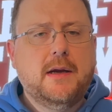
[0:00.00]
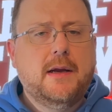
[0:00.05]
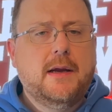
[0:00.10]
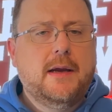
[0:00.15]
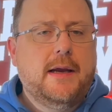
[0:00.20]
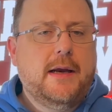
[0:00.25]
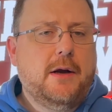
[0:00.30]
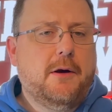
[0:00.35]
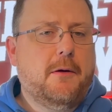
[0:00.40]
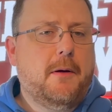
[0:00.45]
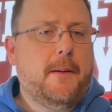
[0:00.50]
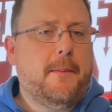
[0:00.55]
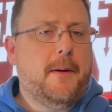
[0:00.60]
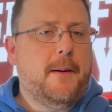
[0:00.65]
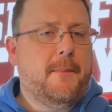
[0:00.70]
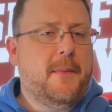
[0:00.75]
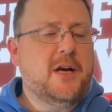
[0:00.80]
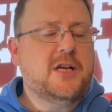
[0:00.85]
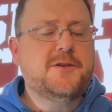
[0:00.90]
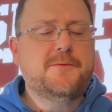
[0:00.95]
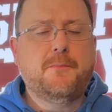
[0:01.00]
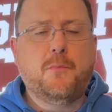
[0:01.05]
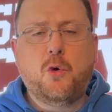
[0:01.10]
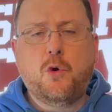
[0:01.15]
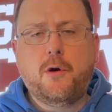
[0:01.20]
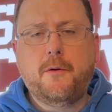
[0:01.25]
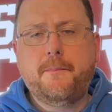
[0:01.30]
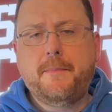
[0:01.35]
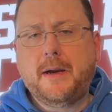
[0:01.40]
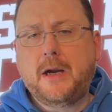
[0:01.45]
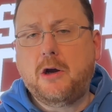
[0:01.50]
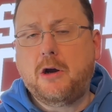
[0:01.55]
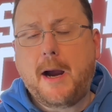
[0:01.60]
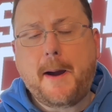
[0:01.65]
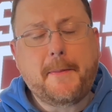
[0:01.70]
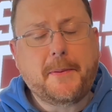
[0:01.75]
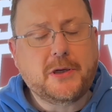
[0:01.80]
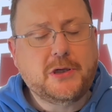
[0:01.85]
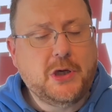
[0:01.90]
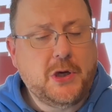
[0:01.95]
you know, a, a much more bigger
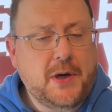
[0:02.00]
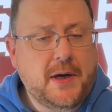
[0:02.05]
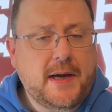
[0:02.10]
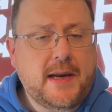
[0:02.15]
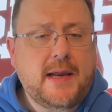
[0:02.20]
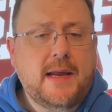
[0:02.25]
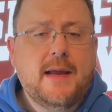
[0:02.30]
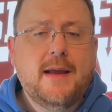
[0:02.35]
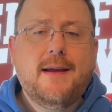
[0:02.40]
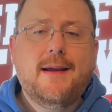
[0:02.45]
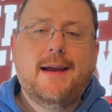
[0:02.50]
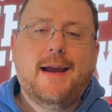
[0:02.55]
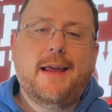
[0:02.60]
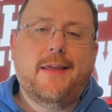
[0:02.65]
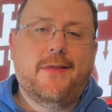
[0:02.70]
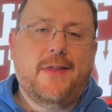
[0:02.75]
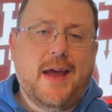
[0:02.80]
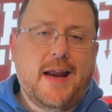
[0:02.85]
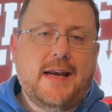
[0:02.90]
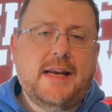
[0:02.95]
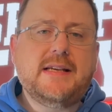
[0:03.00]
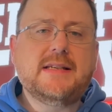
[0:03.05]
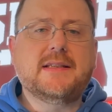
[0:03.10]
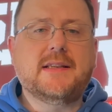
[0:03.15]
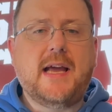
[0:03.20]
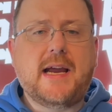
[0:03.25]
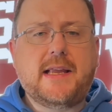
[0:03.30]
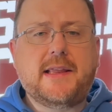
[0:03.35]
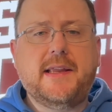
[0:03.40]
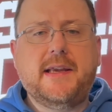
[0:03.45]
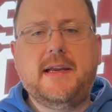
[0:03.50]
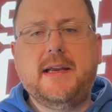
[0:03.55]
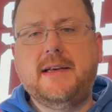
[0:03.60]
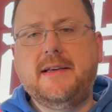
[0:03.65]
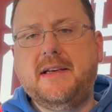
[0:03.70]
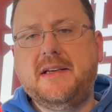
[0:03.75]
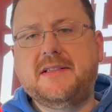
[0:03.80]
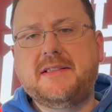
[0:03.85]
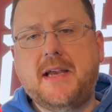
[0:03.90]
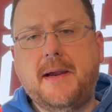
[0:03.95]
opportunity. And then he's likely in
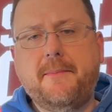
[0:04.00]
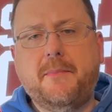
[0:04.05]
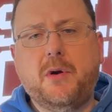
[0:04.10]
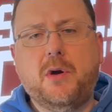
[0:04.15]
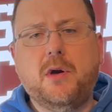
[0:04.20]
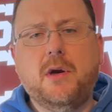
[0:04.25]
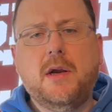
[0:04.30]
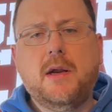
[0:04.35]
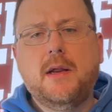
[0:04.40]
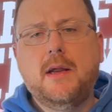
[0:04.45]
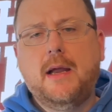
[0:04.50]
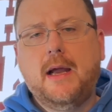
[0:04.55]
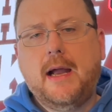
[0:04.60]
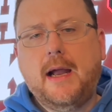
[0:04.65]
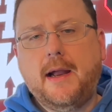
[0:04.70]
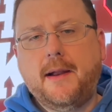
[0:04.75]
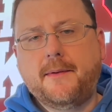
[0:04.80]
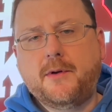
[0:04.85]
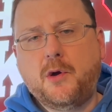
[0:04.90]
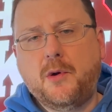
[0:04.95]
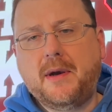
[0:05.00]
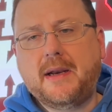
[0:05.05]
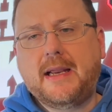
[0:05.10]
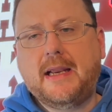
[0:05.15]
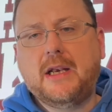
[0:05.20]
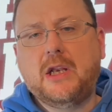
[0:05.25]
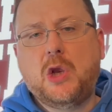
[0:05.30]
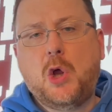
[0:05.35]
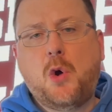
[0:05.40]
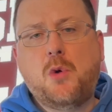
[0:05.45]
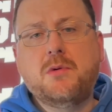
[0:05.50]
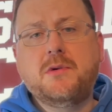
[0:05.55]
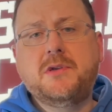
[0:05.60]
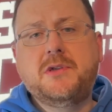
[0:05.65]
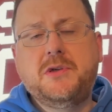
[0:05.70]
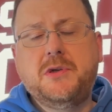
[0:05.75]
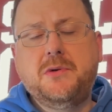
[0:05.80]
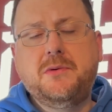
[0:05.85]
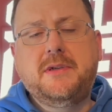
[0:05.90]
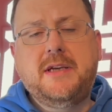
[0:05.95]
December uh, going to get loaned
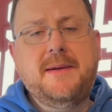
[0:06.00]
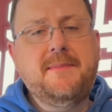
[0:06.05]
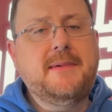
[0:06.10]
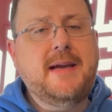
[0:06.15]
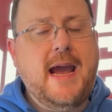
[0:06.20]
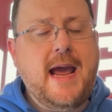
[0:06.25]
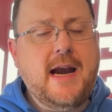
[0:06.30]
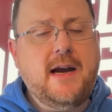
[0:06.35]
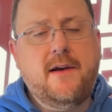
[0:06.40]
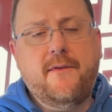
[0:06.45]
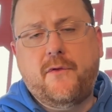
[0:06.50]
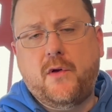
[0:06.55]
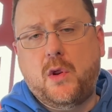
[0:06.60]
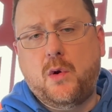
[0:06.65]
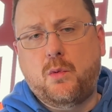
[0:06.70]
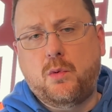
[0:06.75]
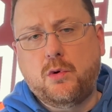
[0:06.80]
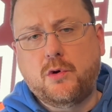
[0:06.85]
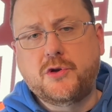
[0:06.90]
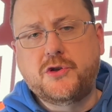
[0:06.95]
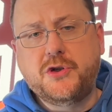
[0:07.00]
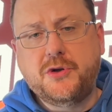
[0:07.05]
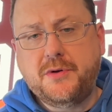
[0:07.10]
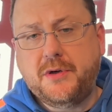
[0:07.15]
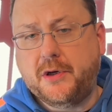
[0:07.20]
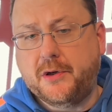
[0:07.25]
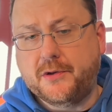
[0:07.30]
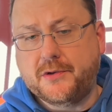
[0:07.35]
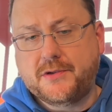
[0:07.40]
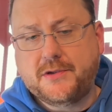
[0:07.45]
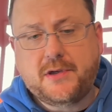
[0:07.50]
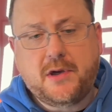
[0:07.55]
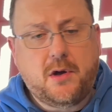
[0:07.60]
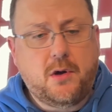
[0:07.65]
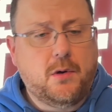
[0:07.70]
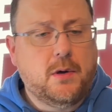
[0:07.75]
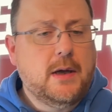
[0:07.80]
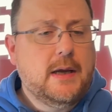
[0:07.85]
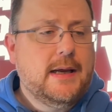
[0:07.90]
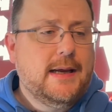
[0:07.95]
to Team Canada for the World Juniors.
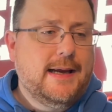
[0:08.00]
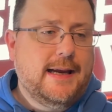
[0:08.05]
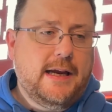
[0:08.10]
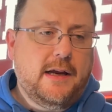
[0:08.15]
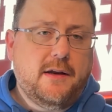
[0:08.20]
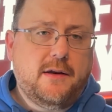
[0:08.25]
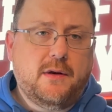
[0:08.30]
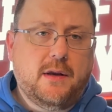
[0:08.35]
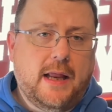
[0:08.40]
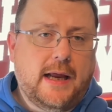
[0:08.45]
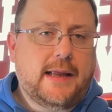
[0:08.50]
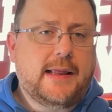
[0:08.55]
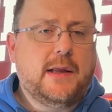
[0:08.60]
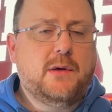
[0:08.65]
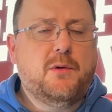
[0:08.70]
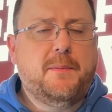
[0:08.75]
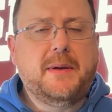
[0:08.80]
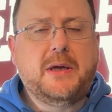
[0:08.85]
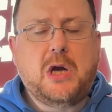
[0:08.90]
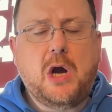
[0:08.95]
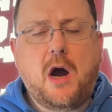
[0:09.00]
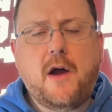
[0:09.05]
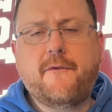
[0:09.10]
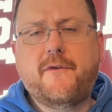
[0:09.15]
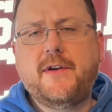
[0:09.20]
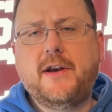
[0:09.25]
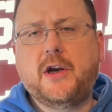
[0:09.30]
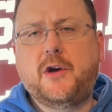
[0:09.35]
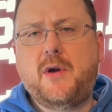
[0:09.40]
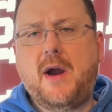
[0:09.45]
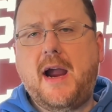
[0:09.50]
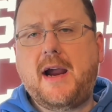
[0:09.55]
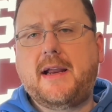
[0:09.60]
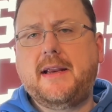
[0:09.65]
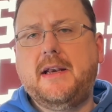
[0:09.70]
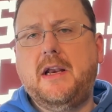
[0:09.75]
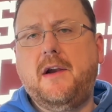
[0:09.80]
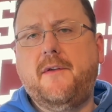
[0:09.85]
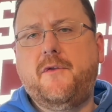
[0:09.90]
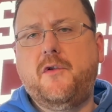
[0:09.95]
So he likely will be gone from the
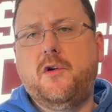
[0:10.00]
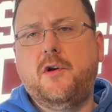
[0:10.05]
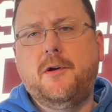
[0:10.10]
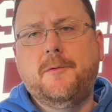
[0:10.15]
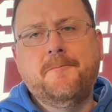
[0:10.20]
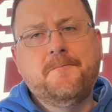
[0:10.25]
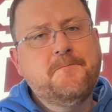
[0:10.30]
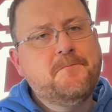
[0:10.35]
Kraken there for